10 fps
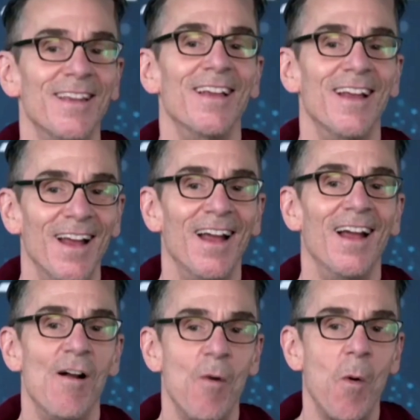as part of the
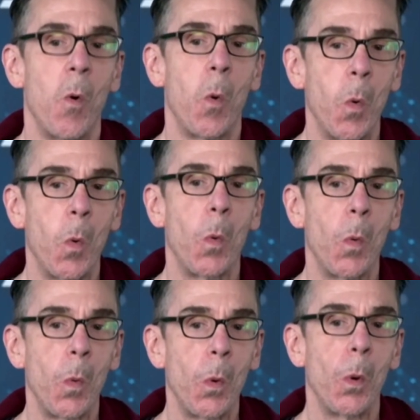solution.
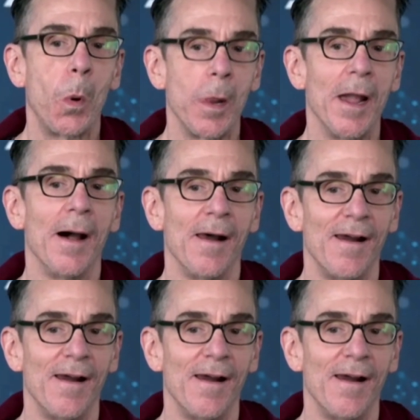You know, if you